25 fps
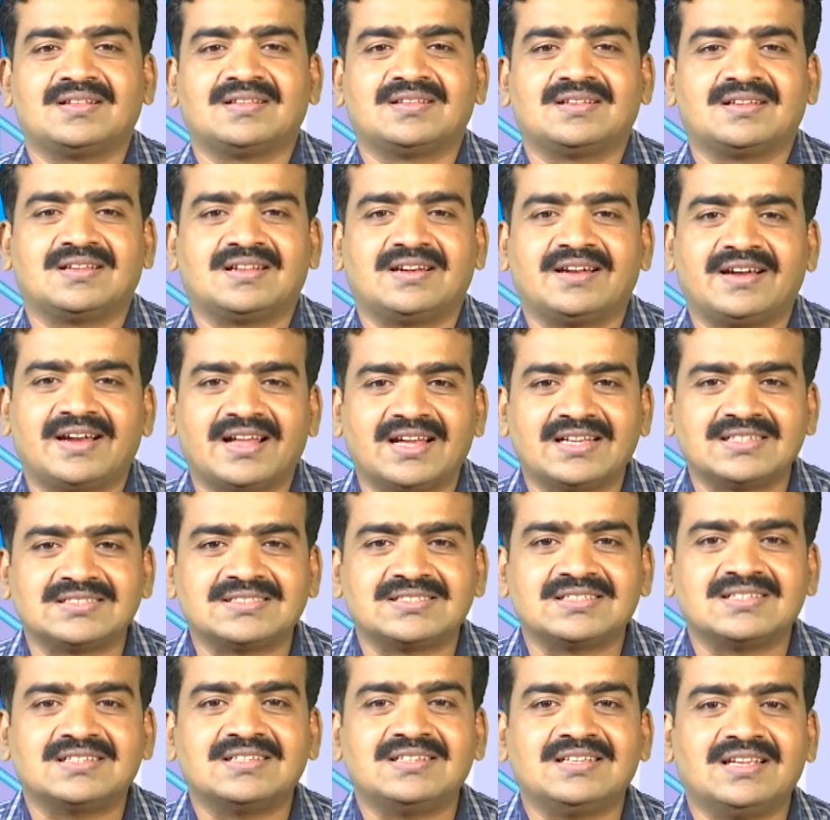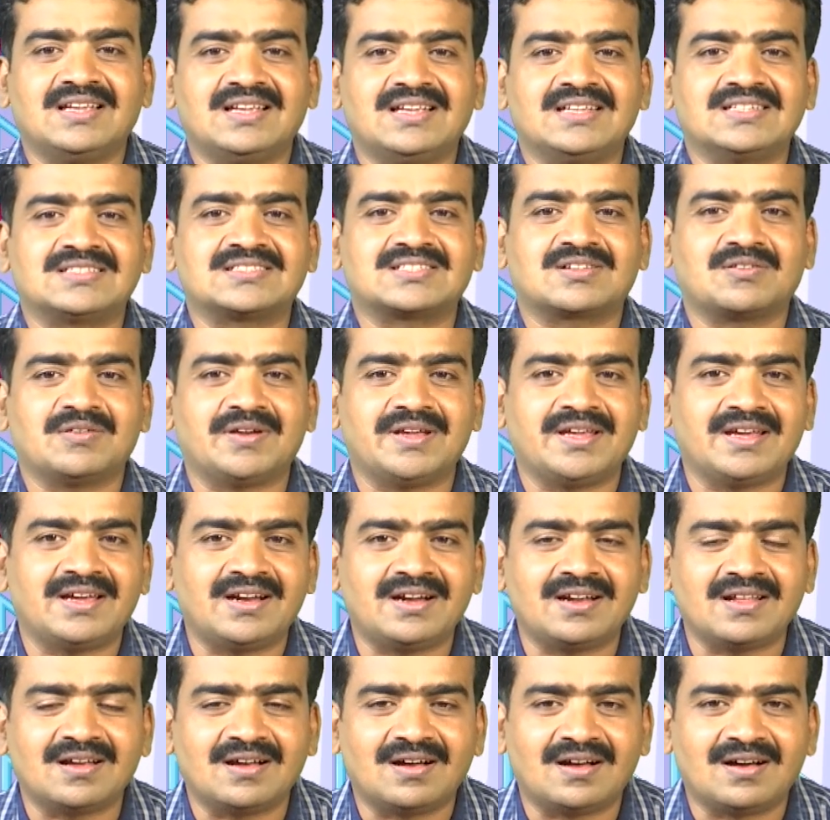Read as a squared
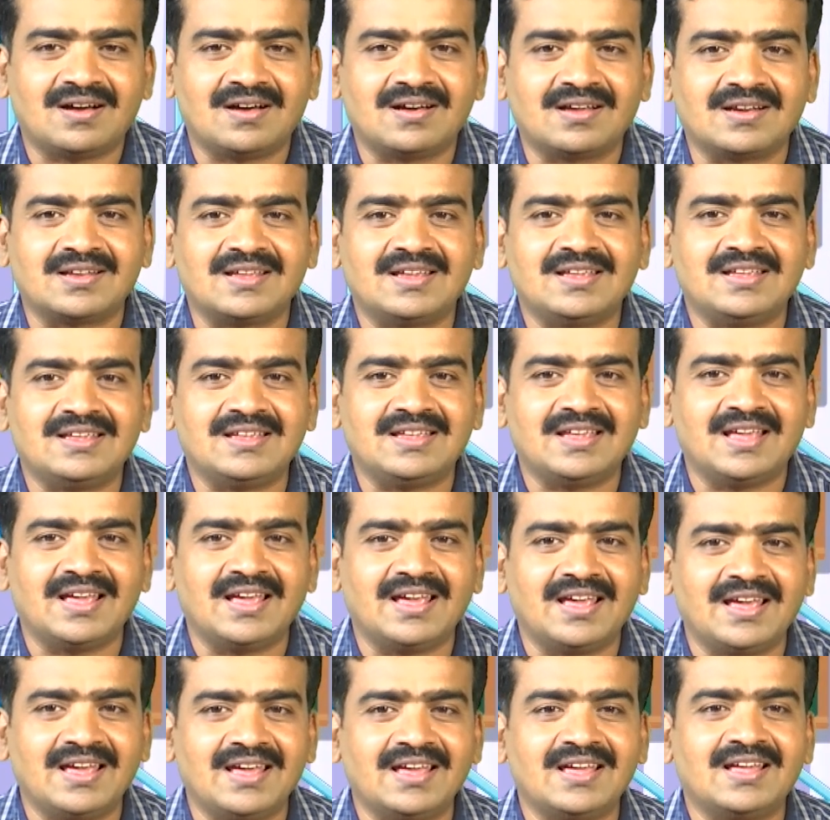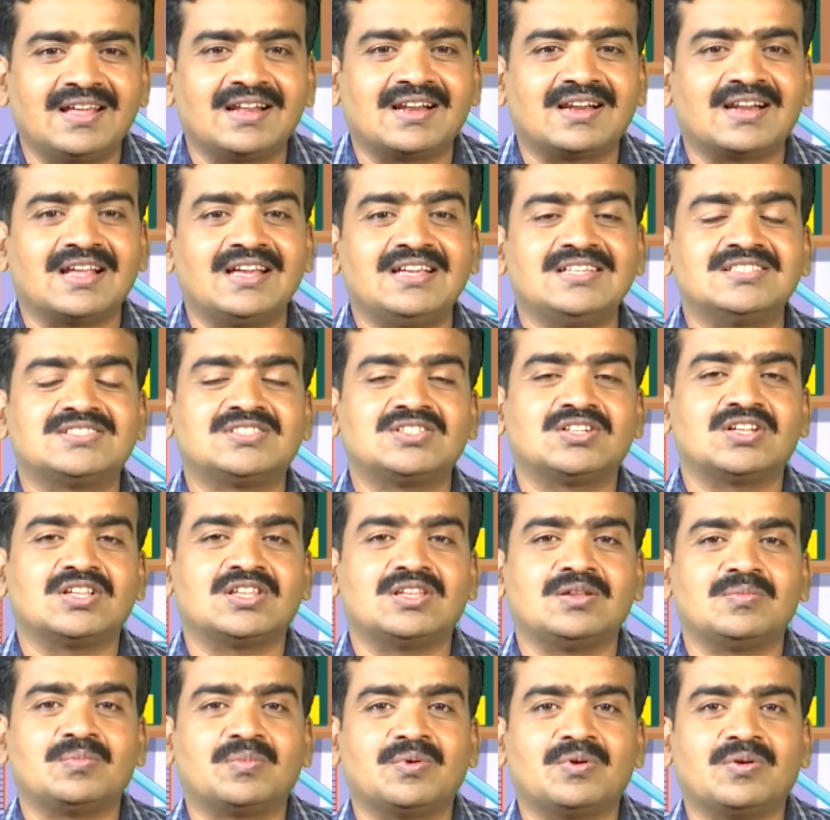or a raised to the
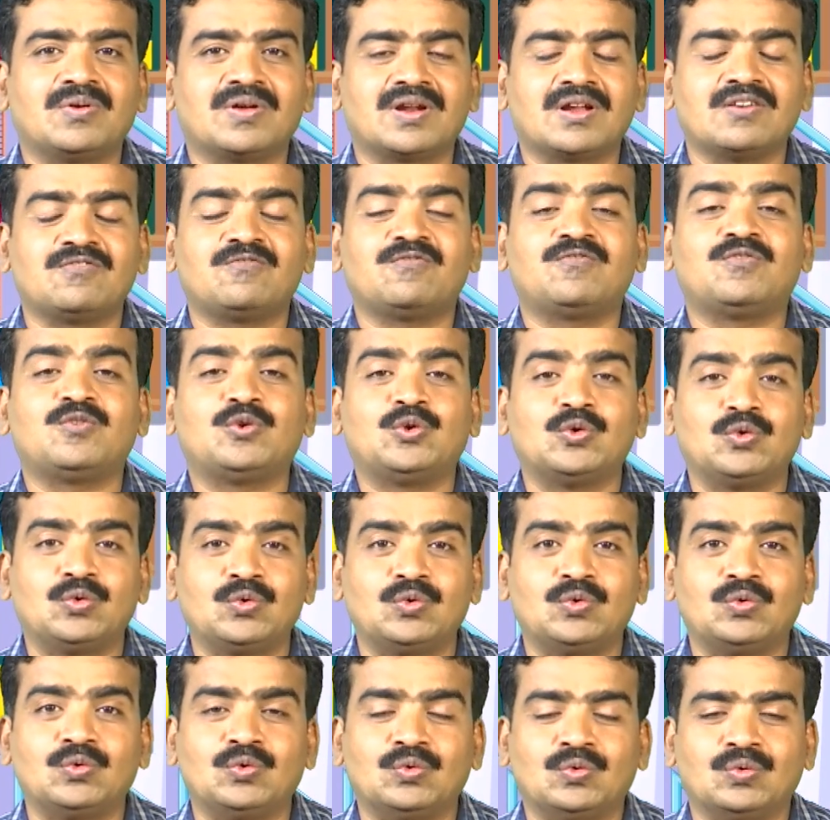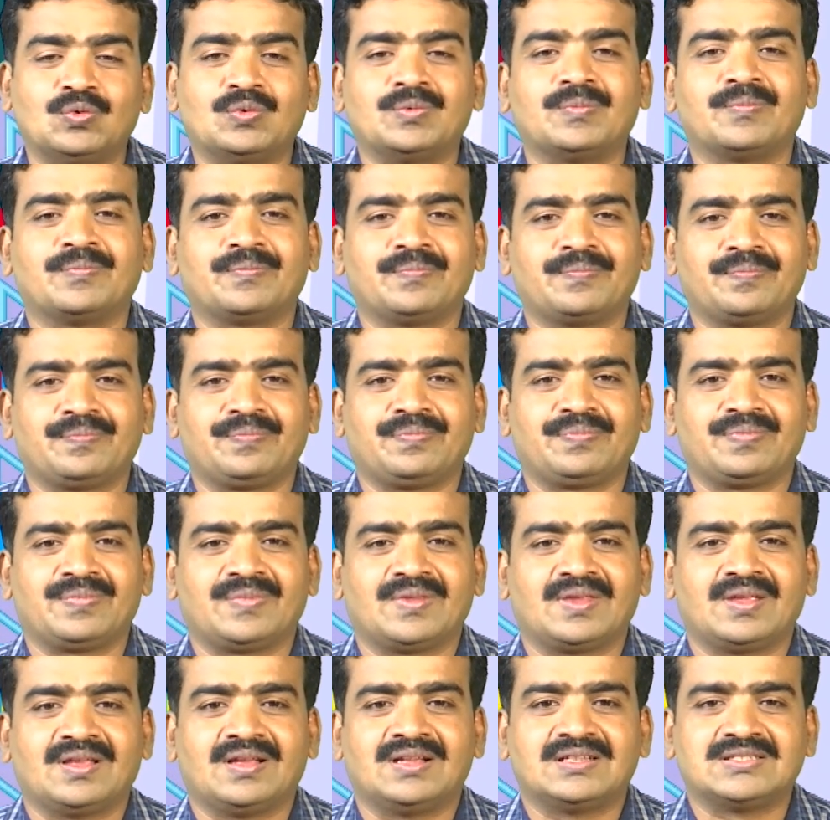power of 2.
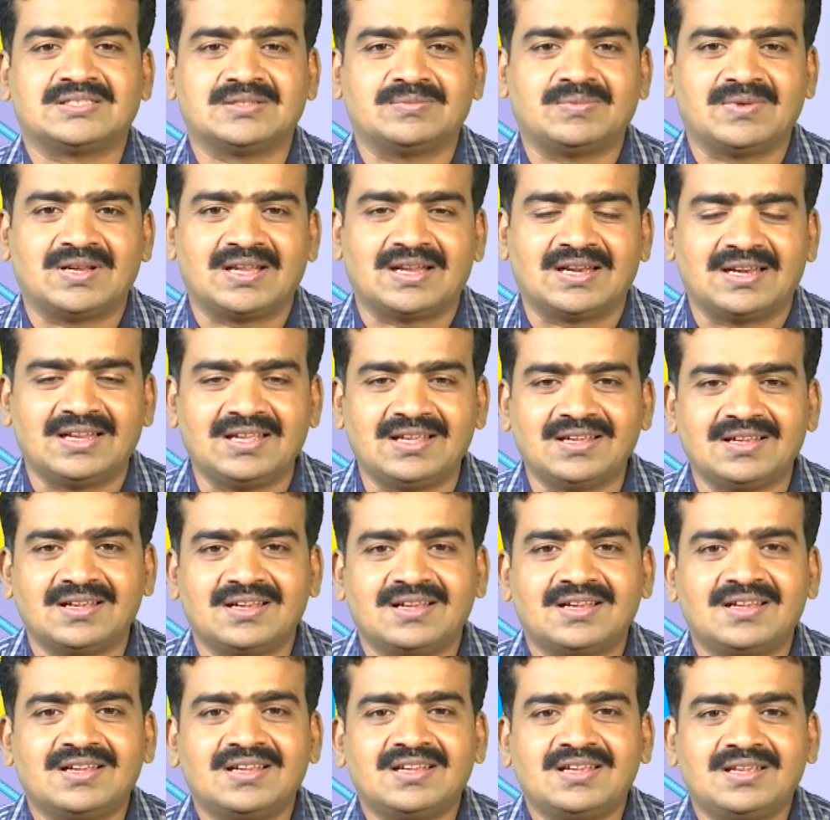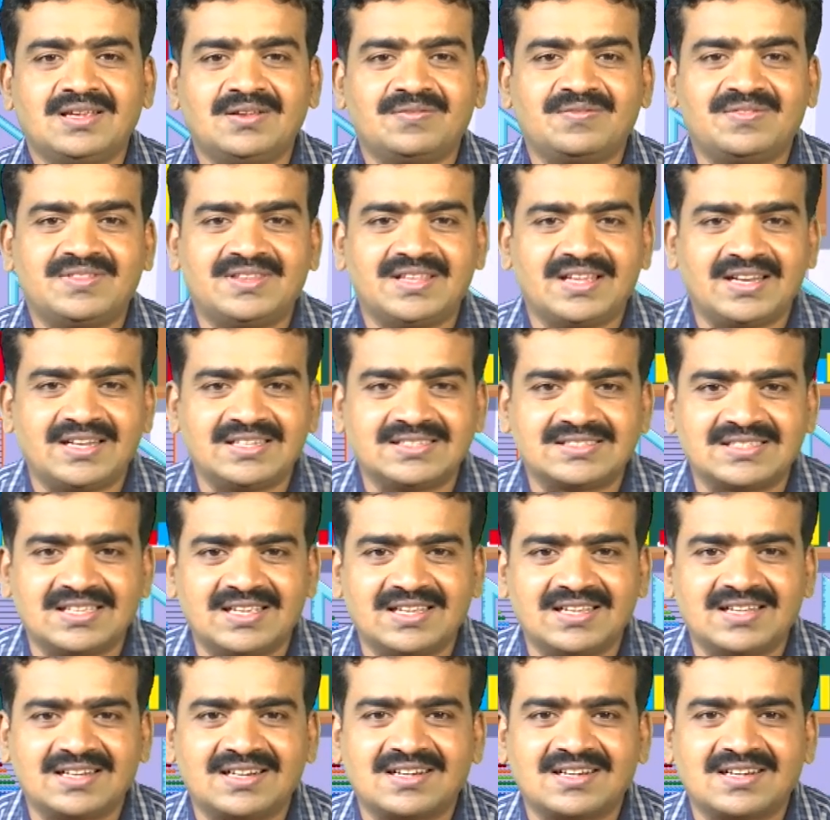Similarly, if there is a